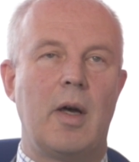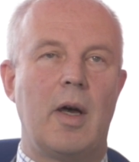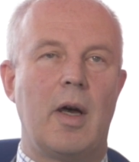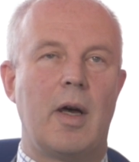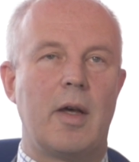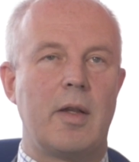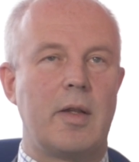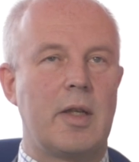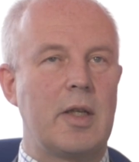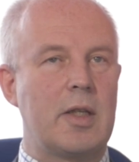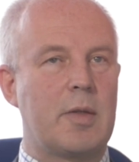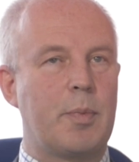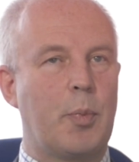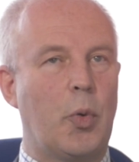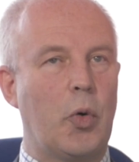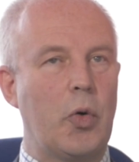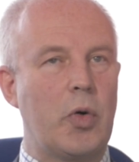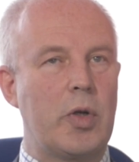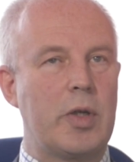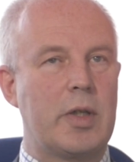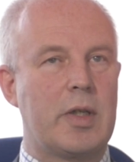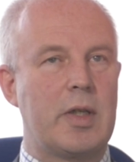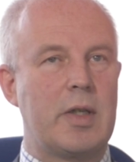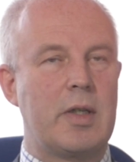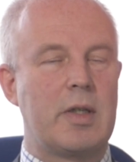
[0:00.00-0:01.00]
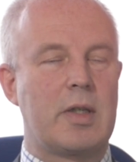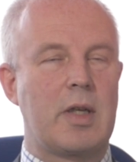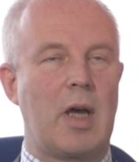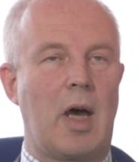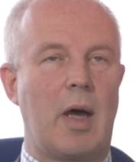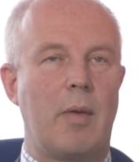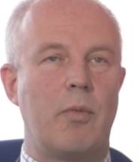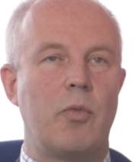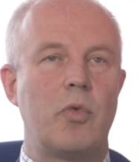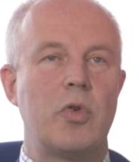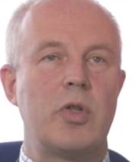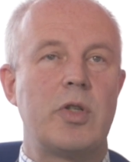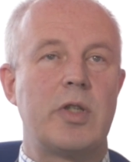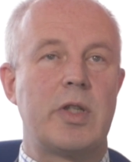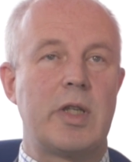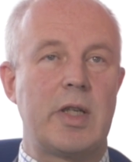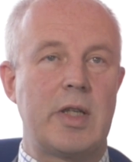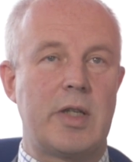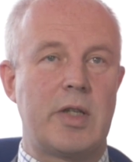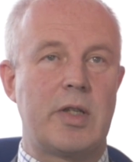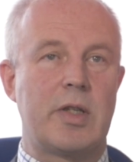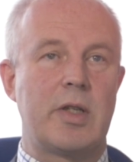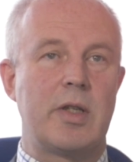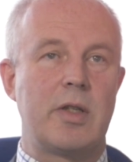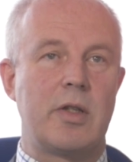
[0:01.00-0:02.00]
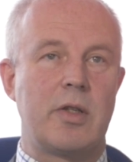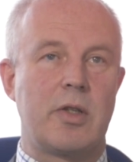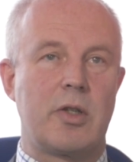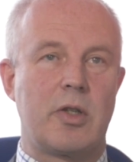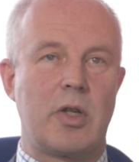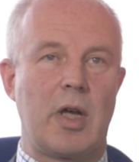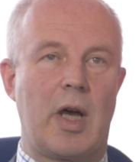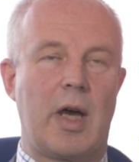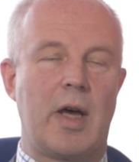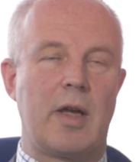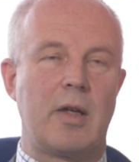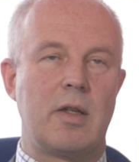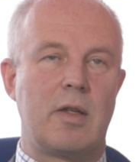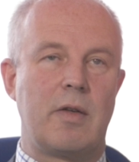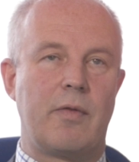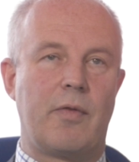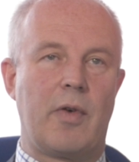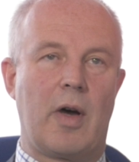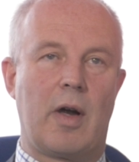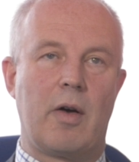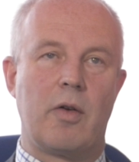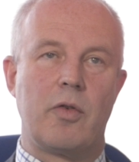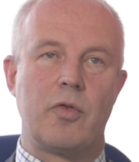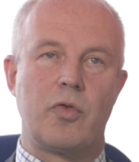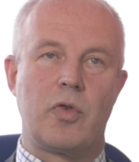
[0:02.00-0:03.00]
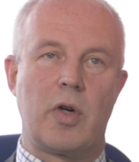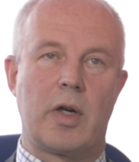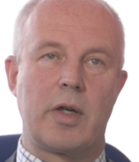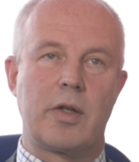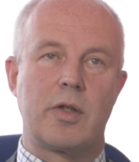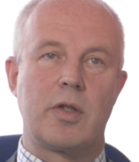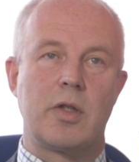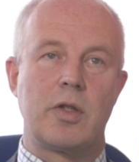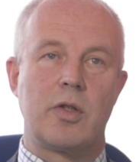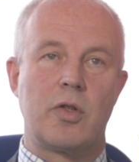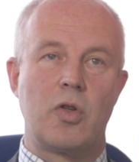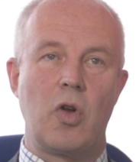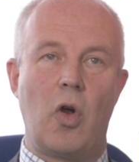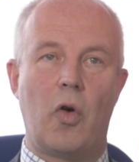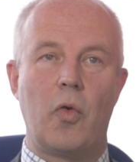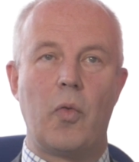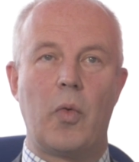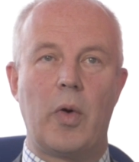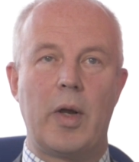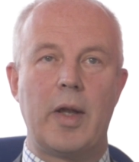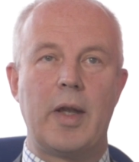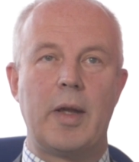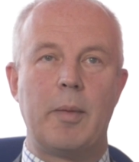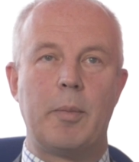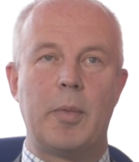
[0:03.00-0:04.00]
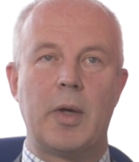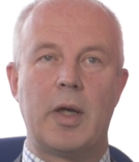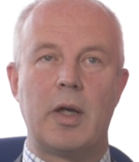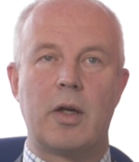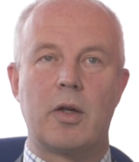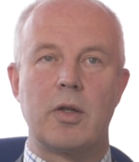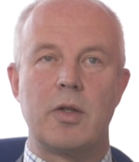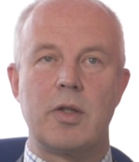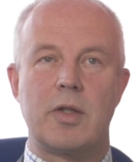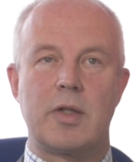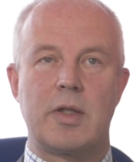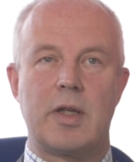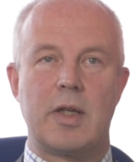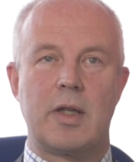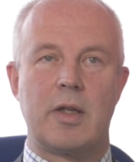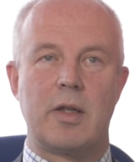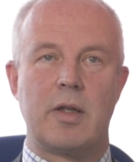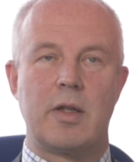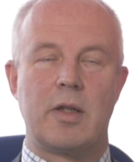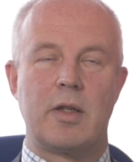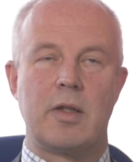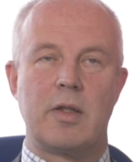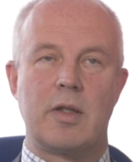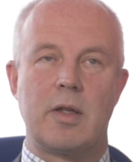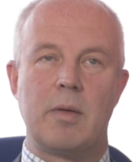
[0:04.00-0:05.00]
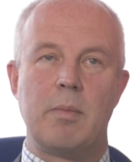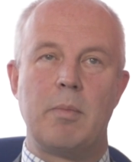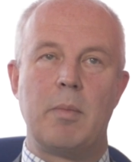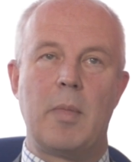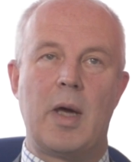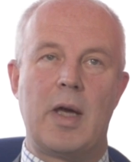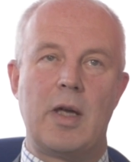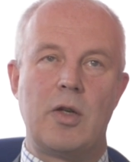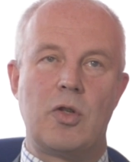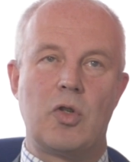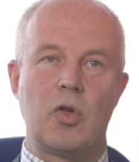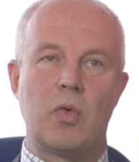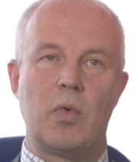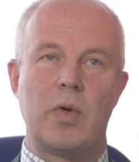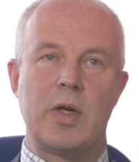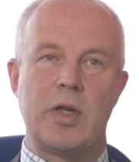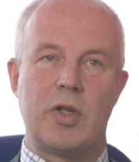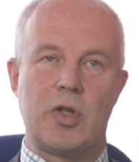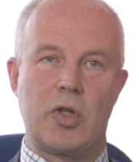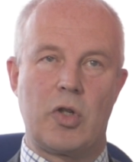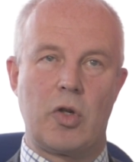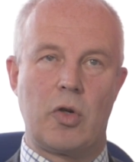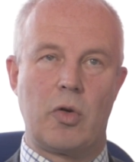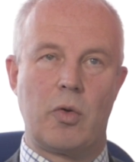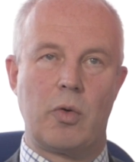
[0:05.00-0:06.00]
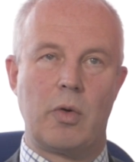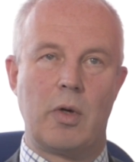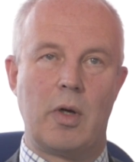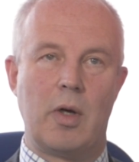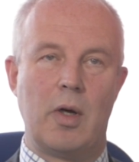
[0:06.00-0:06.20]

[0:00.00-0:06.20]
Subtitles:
At this point in time, resistance to antiviral drugs has not really been considered as a major issue,